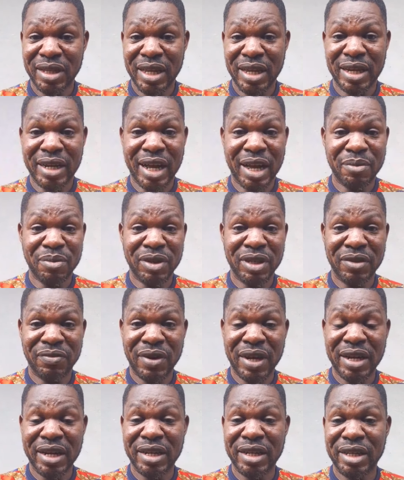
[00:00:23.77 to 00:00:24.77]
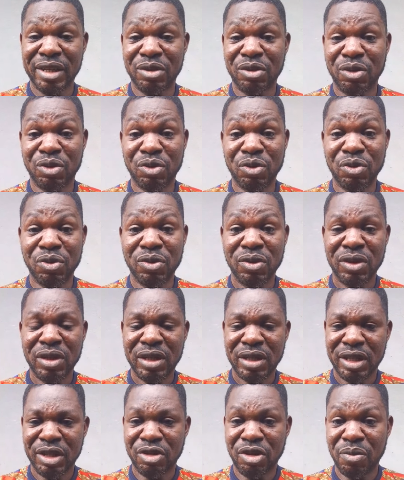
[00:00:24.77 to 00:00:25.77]
they can be divided into two,
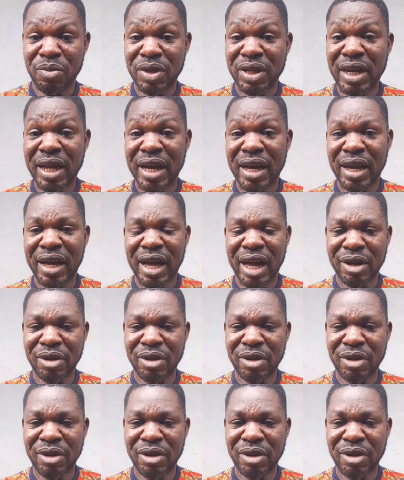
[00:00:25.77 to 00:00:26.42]
the nominal